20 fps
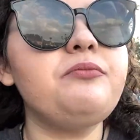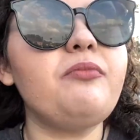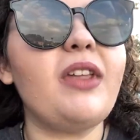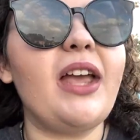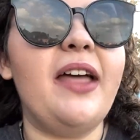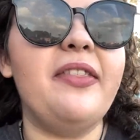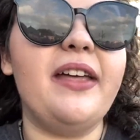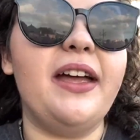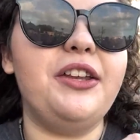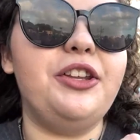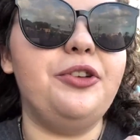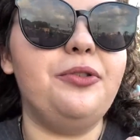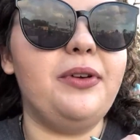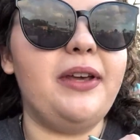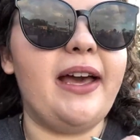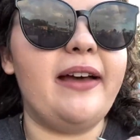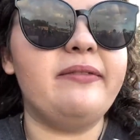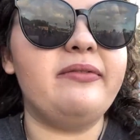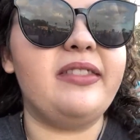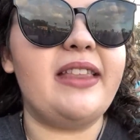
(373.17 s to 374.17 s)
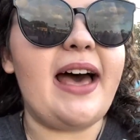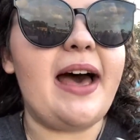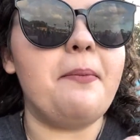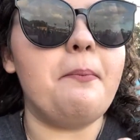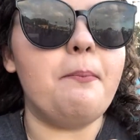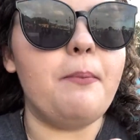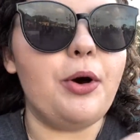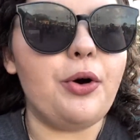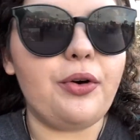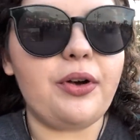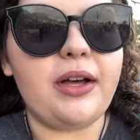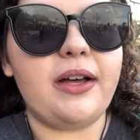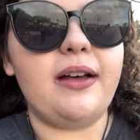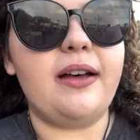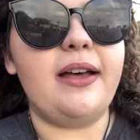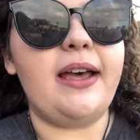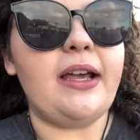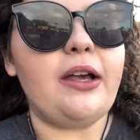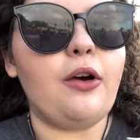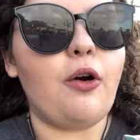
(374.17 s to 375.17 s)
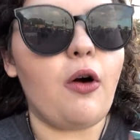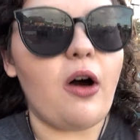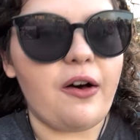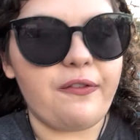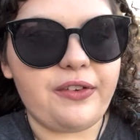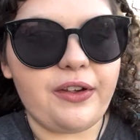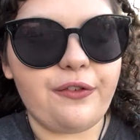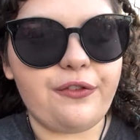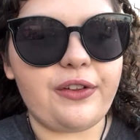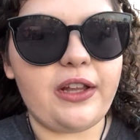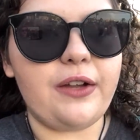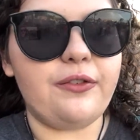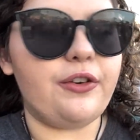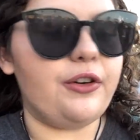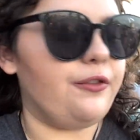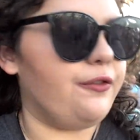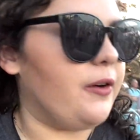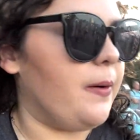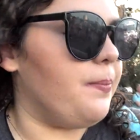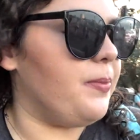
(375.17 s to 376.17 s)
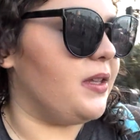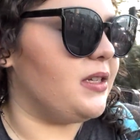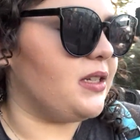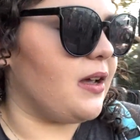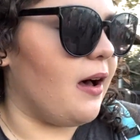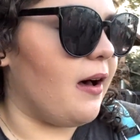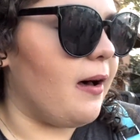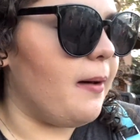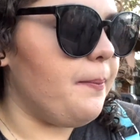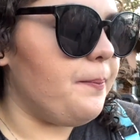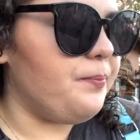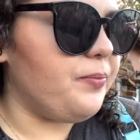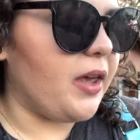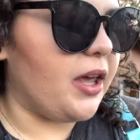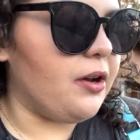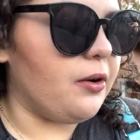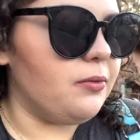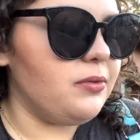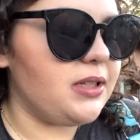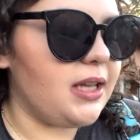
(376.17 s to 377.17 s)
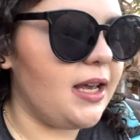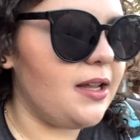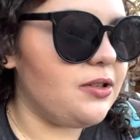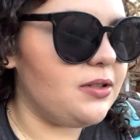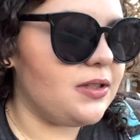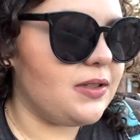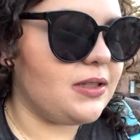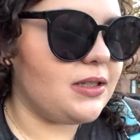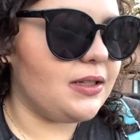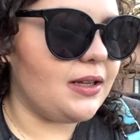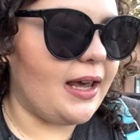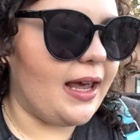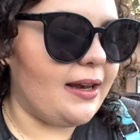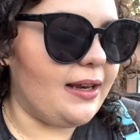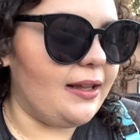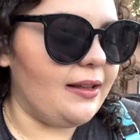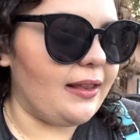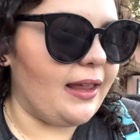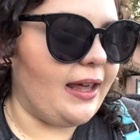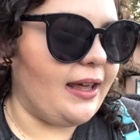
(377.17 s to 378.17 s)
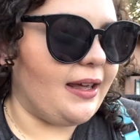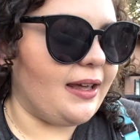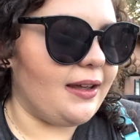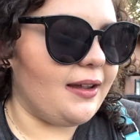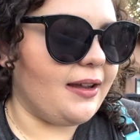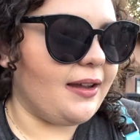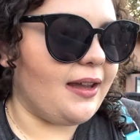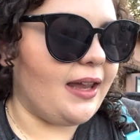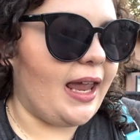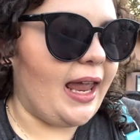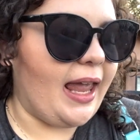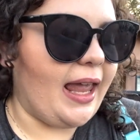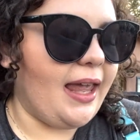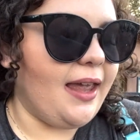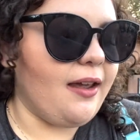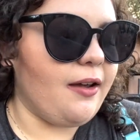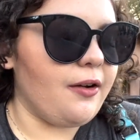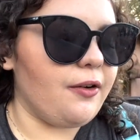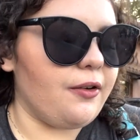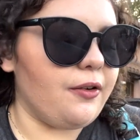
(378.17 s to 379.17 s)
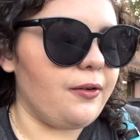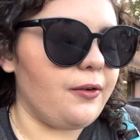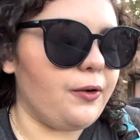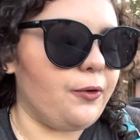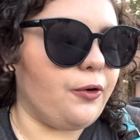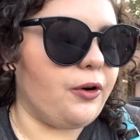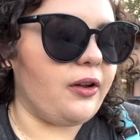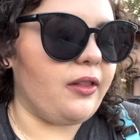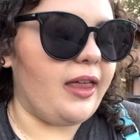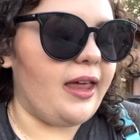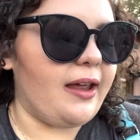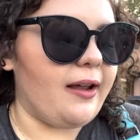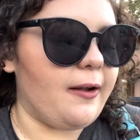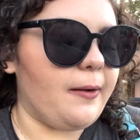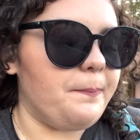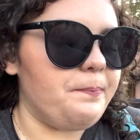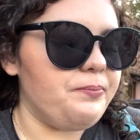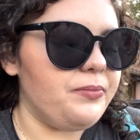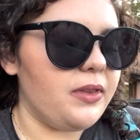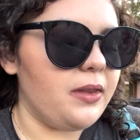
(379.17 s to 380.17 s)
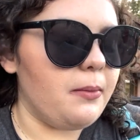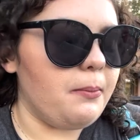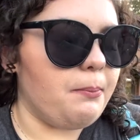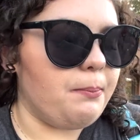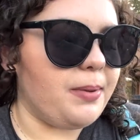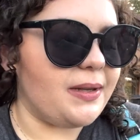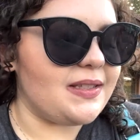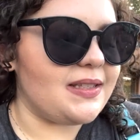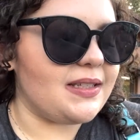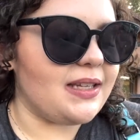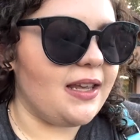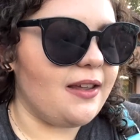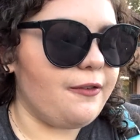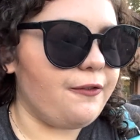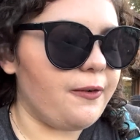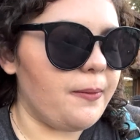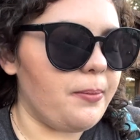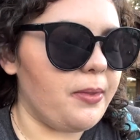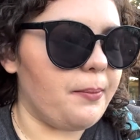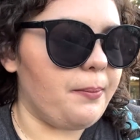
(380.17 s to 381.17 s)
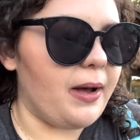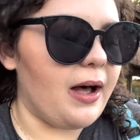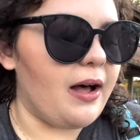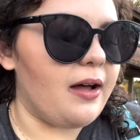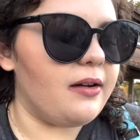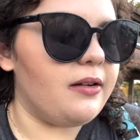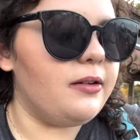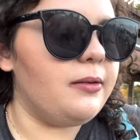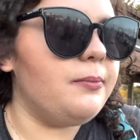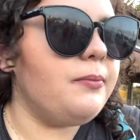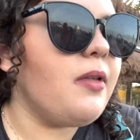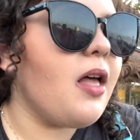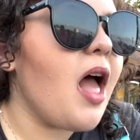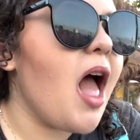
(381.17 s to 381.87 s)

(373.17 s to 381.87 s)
And then you get that mocha and coffee flavor from the top. I don't taste any like cake or like biscuit from the bottom.